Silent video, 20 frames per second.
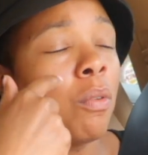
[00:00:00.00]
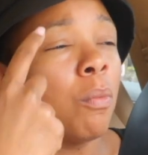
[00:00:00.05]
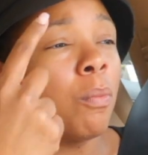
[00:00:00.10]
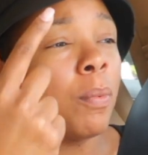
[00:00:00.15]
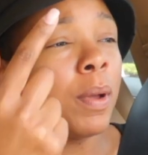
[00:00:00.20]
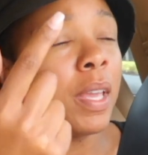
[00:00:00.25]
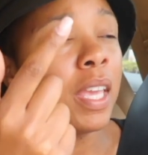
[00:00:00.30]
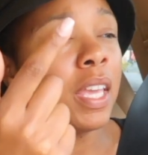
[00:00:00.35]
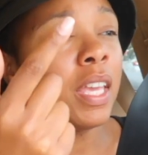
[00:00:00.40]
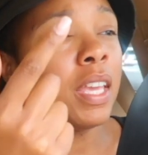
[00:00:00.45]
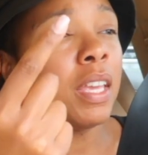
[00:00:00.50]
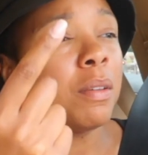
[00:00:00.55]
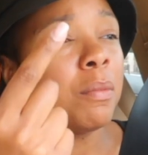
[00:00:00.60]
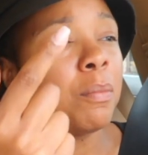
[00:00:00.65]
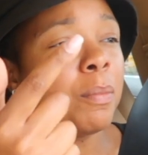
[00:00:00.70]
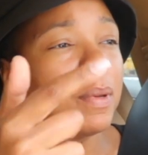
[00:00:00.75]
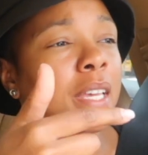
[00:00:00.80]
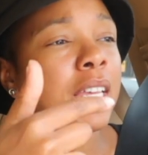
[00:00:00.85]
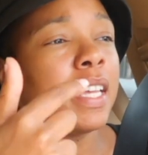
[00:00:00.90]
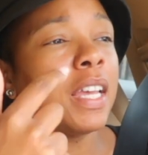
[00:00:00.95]
we
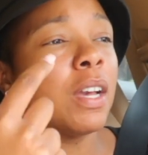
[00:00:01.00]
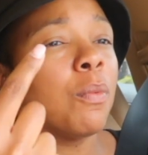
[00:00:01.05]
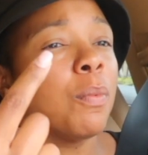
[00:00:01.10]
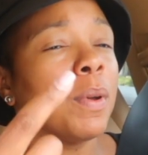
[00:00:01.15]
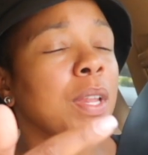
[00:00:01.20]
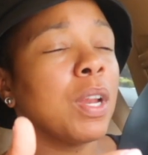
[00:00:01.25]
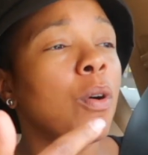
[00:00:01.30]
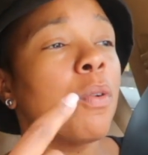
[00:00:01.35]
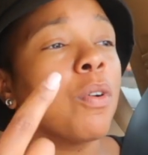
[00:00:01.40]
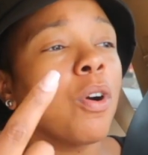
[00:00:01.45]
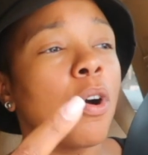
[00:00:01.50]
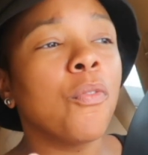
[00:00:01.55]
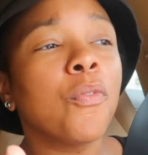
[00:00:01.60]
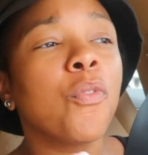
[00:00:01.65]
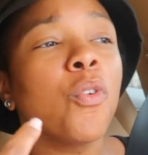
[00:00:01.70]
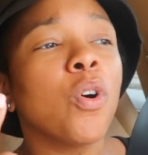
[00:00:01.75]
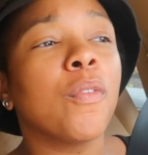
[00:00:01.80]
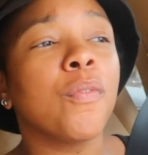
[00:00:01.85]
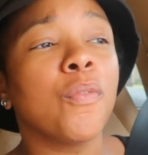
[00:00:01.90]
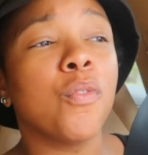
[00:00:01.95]
we get we don't go
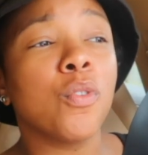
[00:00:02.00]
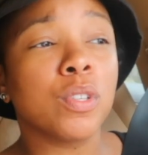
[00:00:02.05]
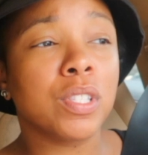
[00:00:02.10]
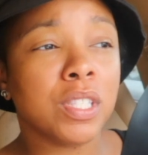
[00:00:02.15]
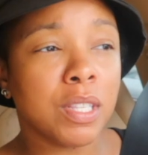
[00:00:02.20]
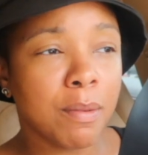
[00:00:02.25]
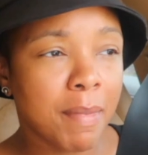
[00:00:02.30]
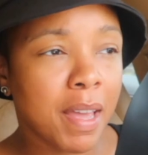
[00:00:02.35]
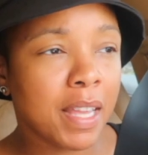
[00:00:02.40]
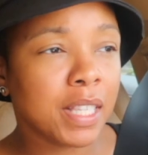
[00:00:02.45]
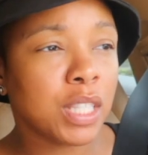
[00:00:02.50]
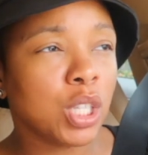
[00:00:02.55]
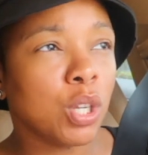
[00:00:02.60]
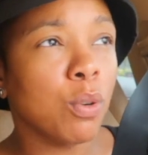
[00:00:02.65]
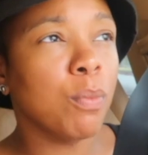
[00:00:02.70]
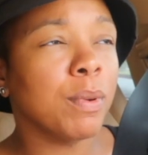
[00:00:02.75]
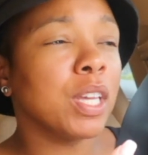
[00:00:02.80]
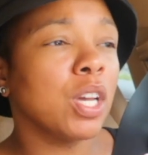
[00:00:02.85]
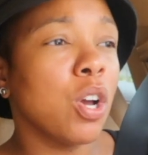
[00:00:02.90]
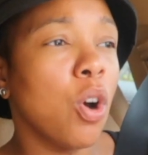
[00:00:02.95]
for a full semester
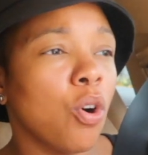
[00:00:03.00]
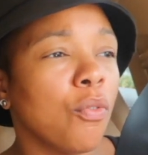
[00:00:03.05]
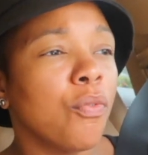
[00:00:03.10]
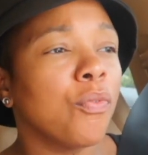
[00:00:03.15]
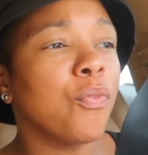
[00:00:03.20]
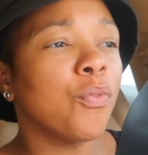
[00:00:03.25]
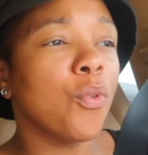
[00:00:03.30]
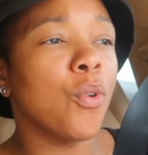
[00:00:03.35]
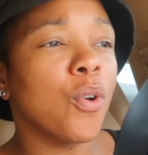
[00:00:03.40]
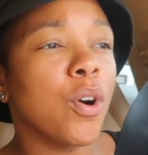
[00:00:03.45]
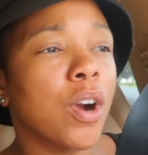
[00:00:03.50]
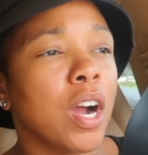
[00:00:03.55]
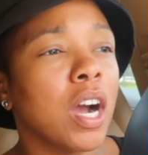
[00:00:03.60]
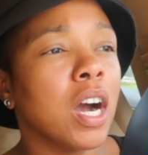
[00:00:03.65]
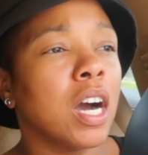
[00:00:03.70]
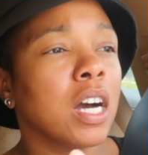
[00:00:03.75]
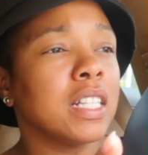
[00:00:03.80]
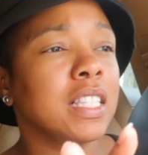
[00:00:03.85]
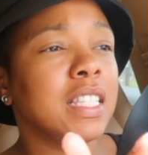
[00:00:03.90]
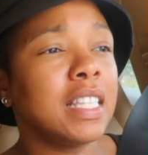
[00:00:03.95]
we go for
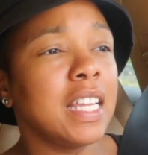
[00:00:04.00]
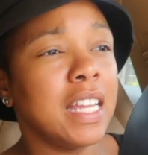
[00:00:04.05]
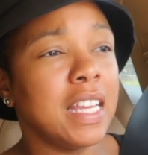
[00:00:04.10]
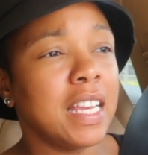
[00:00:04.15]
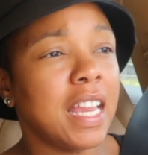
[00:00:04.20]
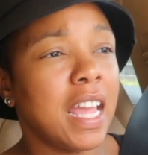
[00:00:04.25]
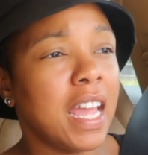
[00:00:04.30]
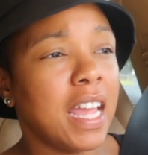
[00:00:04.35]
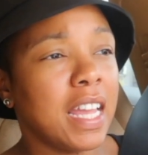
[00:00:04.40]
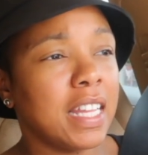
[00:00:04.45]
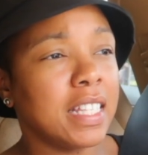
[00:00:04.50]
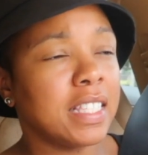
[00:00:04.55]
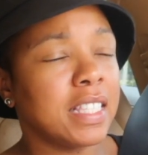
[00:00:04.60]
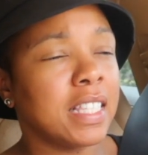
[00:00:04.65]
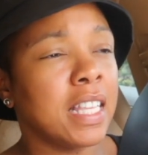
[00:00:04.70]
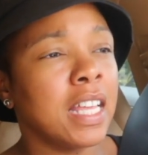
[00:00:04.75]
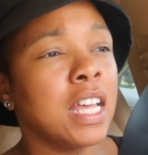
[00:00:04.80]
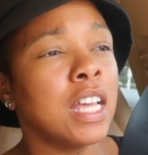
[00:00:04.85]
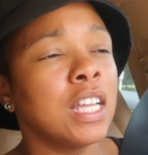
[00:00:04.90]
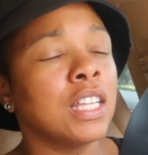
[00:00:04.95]
uh, 10 days
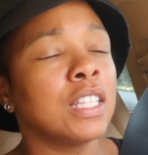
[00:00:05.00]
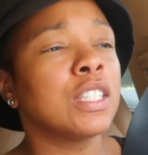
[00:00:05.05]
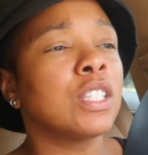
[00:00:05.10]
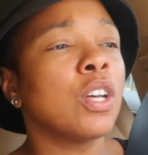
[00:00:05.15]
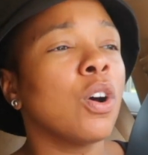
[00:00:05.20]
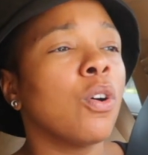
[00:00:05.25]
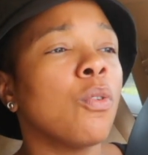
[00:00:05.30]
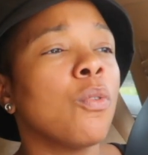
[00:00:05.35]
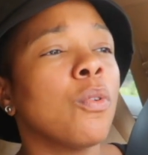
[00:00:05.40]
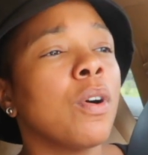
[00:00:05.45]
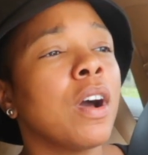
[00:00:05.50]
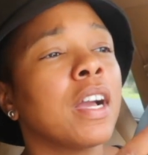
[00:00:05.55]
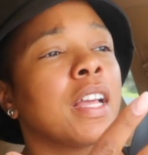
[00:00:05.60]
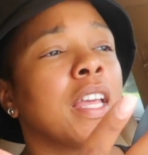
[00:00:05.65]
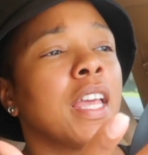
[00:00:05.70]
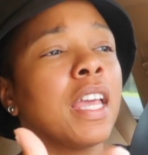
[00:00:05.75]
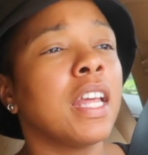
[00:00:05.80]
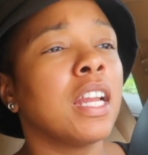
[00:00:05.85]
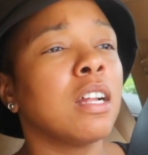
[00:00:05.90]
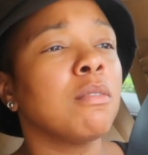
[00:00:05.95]
so
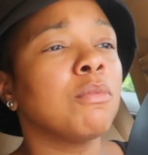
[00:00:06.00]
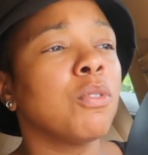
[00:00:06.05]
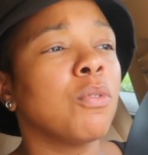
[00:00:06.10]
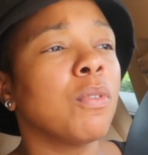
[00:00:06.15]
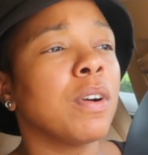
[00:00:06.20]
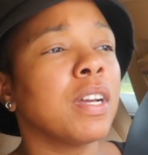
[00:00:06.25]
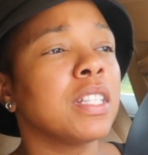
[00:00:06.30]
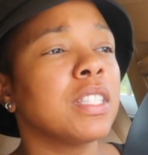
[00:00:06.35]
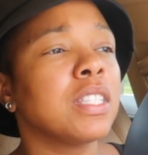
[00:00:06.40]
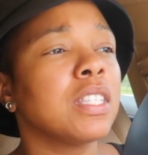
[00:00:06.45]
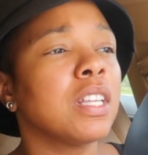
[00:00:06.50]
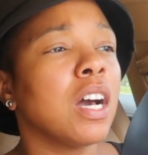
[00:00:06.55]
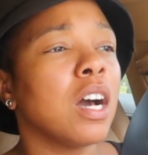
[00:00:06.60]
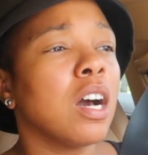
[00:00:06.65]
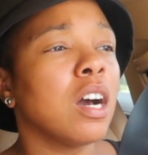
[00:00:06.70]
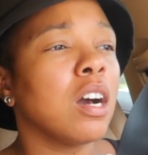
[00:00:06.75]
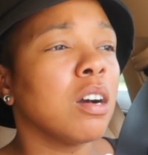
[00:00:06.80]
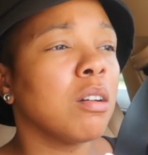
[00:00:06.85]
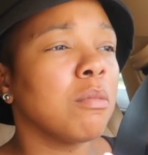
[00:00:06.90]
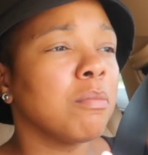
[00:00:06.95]
again i'm going to
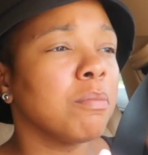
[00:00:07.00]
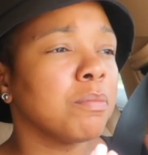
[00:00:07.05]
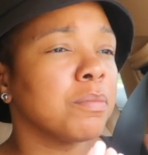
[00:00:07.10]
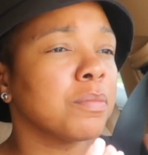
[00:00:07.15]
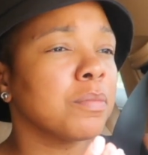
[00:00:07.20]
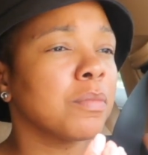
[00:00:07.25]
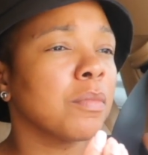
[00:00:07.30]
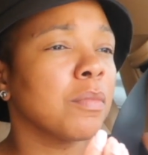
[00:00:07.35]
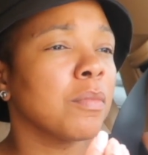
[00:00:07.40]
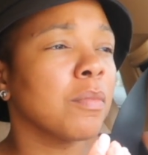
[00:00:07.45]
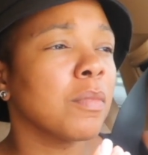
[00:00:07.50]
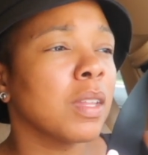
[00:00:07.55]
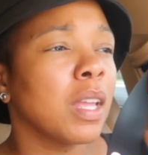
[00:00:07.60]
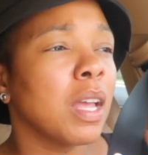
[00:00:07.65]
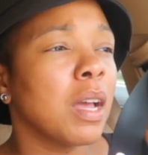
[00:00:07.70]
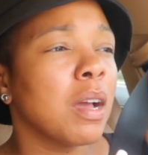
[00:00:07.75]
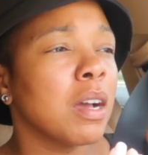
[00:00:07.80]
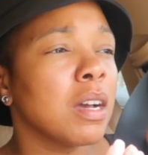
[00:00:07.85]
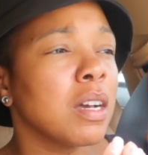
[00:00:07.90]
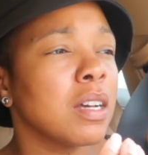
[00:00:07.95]
um
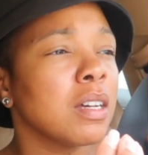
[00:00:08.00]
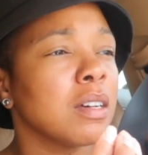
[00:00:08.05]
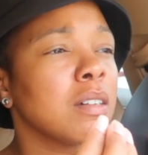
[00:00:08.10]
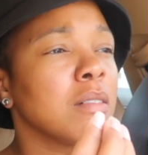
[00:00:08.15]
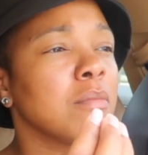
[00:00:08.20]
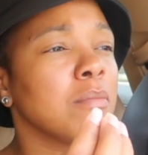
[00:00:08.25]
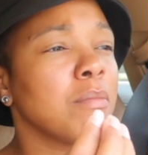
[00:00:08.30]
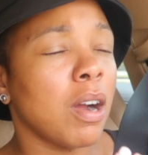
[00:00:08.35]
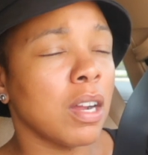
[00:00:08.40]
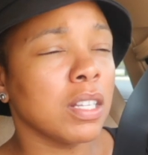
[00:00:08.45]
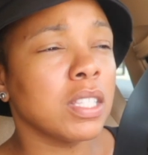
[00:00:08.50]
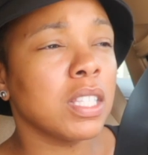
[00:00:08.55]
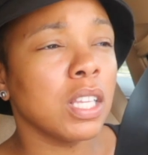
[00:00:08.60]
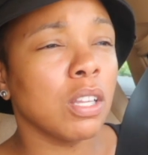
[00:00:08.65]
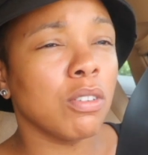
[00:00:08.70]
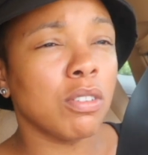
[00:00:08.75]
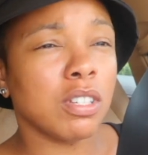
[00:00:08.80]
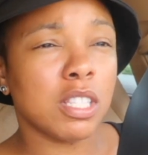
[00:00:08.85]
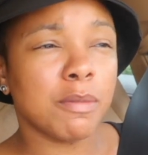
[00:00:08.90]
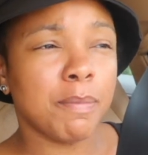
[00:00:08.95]

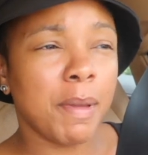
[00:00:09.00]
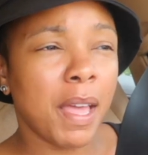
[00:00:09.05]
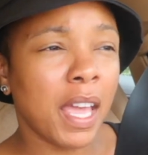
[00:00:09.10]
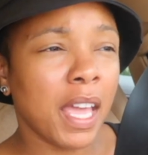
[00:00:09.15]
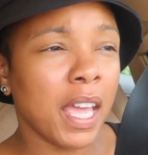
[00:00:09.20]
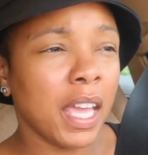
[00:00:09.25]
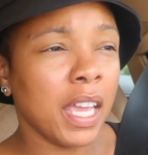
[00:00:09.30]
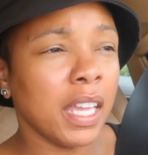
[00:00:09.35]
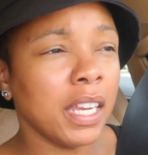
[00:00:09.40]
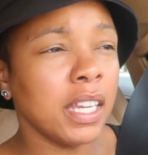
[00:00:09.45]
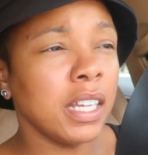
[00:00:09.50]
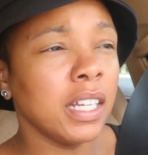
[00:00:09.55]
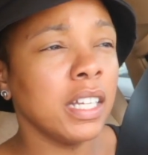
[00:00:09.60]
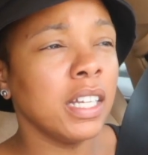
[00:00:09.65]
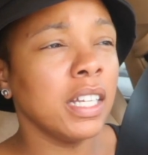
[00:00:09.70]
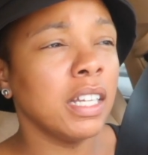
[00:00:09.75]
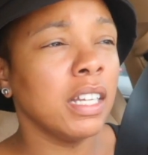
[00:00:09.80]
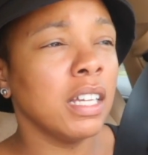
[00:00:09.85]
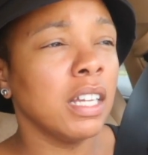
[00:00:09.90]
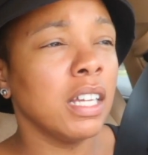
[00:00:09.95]
barcelona spain
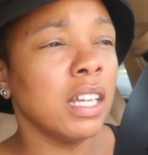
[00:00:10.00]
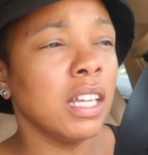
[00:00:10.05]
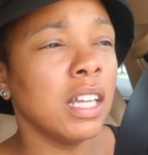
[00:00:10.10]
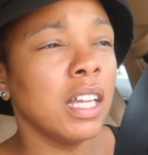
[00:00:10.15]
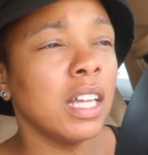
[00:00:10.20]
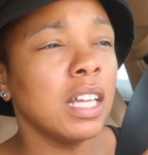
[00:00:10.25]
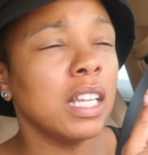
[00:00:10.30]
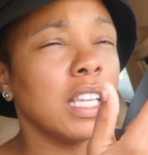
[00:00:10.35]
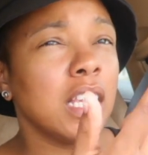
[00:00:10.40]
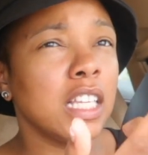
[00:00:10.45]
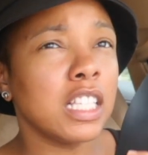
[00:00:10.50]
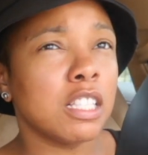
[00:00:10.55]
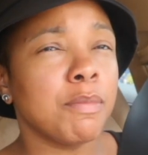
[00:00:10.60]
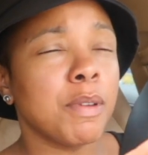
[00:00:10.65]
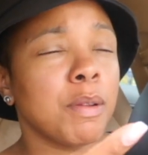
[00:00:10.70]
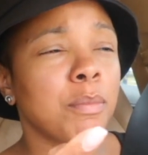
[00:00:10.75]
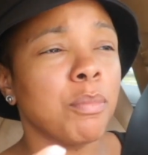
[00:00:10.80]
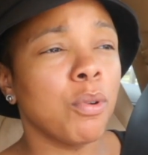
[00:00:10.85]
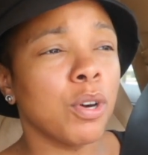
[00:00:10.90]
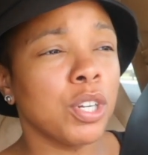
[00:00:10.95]

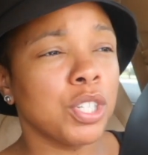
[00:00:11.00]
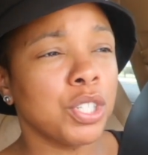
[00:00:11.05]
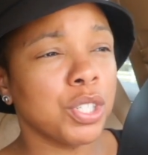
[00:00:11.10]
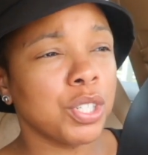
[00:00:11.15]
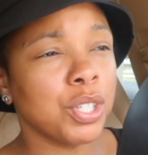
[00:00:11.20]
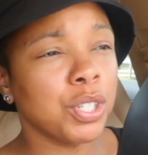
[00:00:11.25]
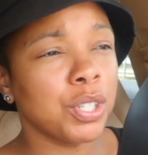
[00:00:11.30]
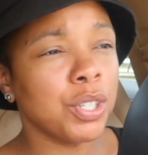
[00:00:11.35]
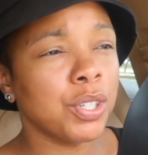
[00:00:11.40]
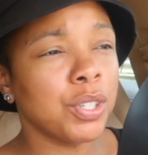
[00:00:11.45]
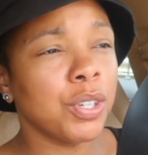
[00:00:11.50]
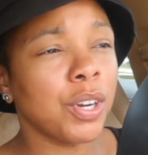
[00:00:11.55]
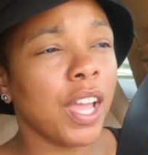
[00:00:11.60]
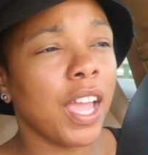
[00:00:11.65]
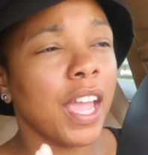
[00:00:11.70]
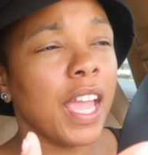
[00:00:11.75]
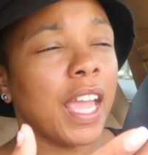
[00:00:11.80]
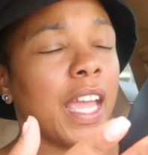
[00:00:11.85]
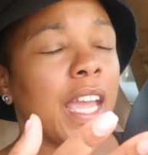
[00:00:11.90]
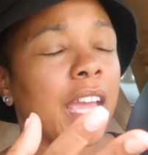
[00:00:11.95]
Lisbon, Portugal,
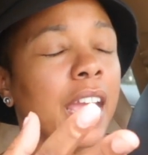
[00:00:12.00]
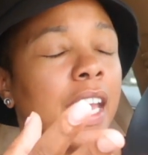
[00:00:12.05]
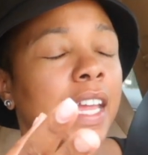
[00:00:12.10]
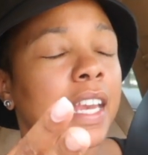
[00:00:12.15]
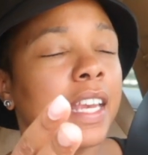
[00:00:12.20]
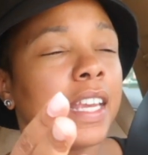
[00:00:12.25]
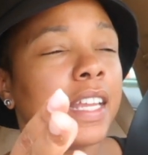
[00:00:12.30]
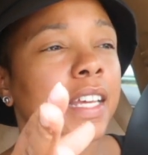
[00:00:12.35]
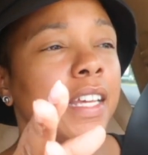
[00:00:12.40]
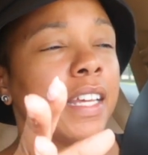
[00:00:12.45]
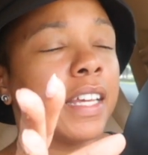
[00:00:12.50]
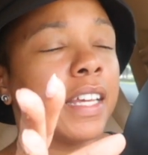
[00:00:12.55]
and